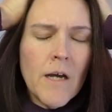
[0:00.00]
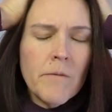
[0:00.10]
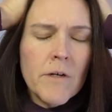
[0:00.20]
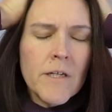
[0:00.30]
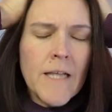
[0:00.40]
I'm
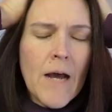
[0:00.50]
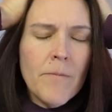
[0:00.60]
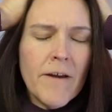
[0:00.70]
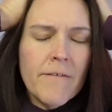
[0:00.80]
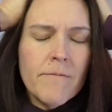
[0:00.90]
going to allow
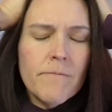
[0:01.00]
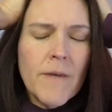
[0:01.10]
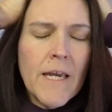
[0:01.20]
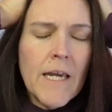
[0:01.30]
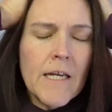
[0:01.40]
my
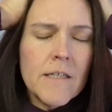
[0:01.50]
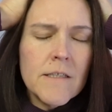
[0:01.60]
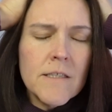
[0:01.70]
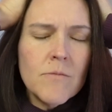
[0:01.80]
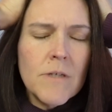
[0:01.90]

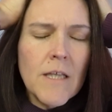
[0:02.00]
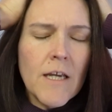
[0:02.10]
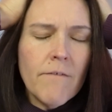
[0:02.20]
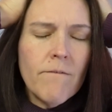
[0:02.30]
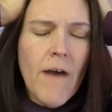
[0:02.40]
hands to be like
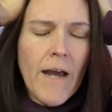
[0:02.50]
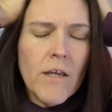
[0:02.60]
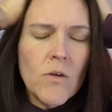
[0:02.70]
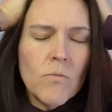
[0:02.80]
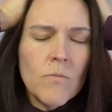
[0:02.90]
a
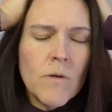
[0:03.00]
vacuum,